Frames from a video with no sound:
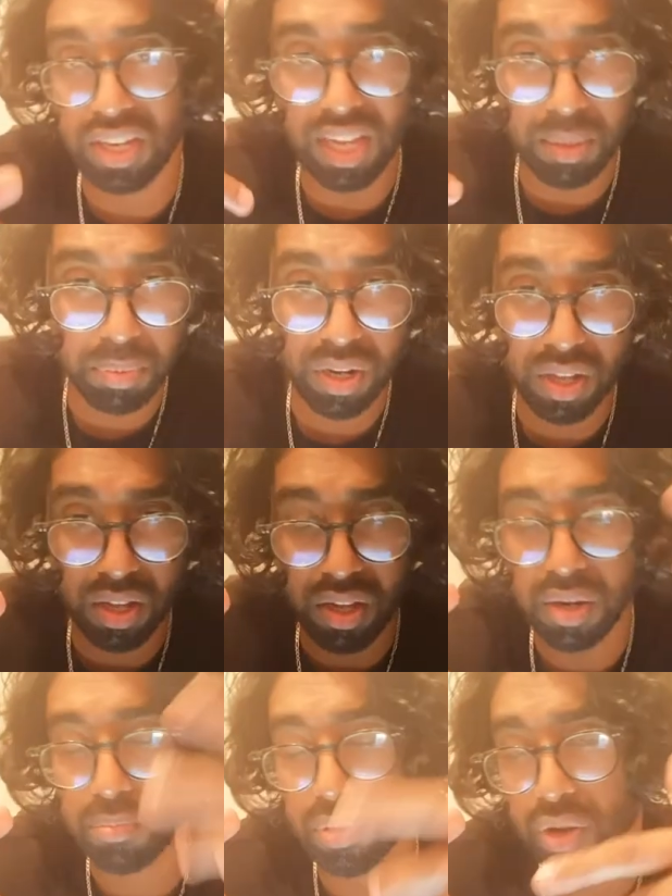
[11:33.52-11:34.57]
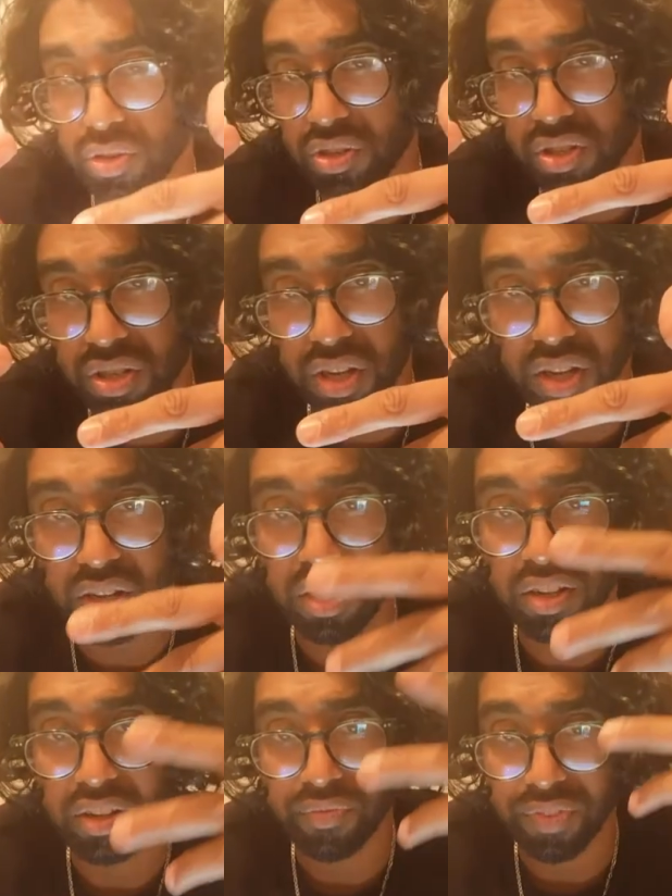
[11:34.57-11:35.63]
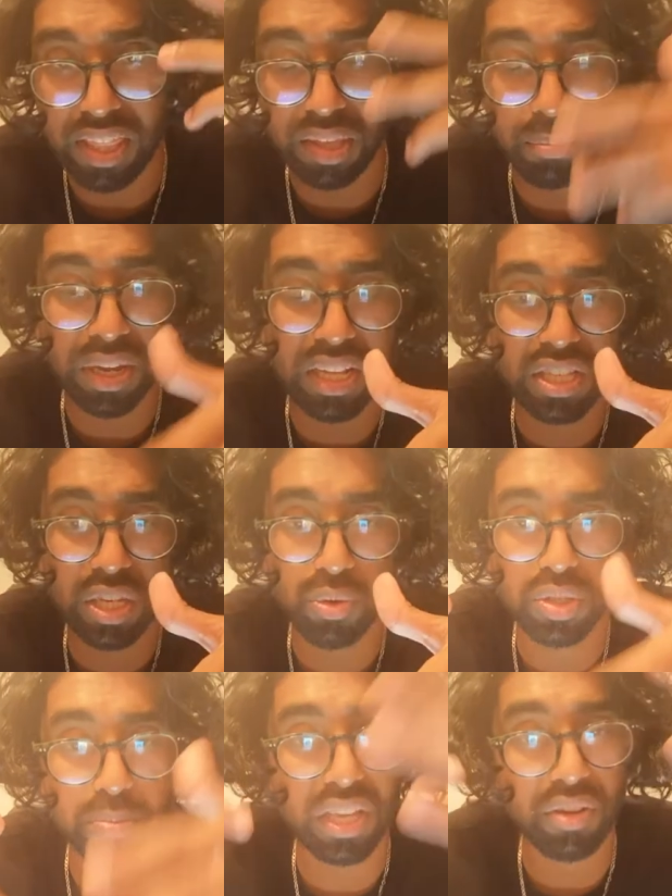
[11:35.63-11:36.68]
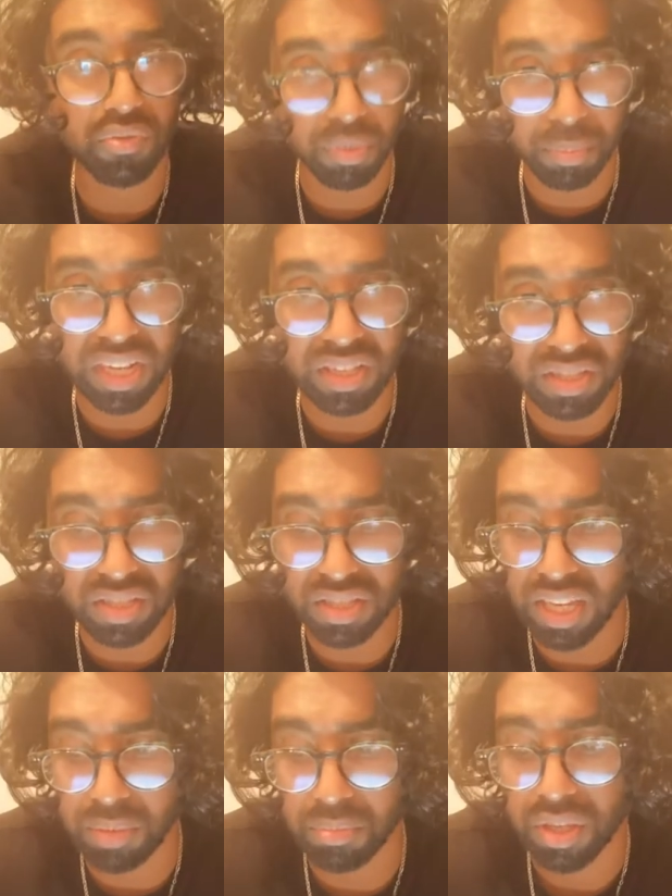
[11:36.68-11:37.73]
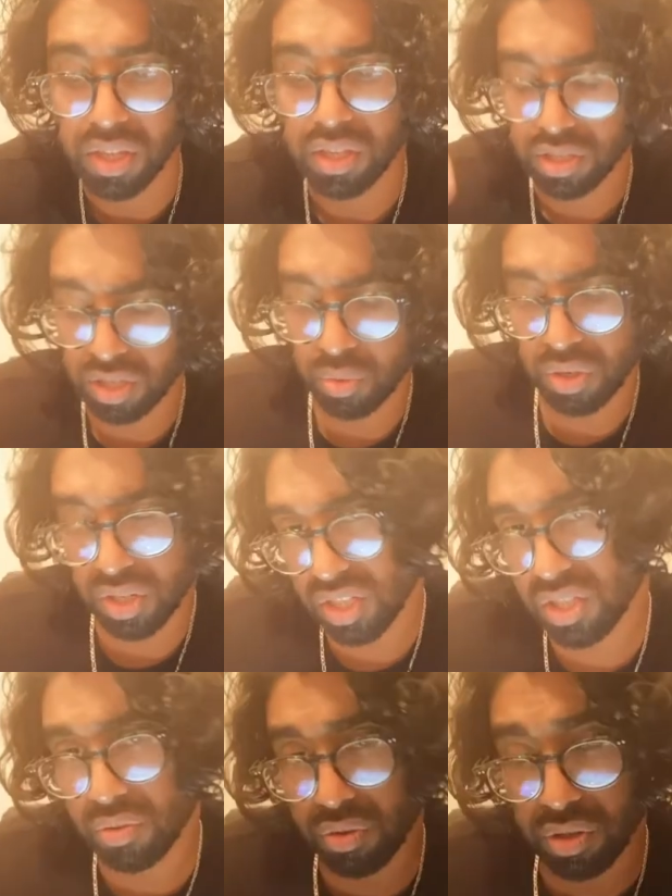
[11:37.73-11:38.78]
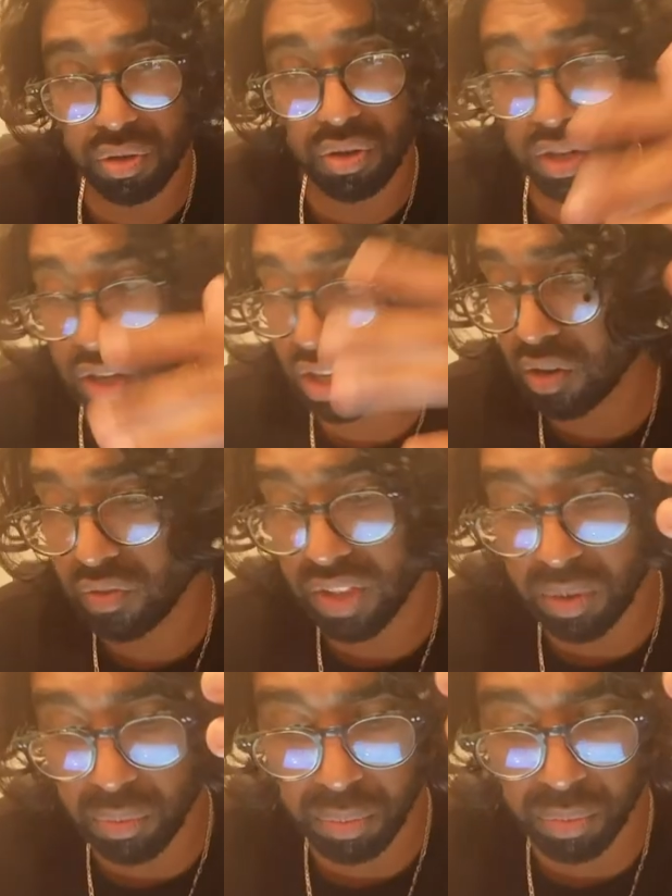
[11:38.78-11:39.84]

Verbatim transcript: the nebula, protostar, and the main sequence bit remains the same. So we're going to just do look over that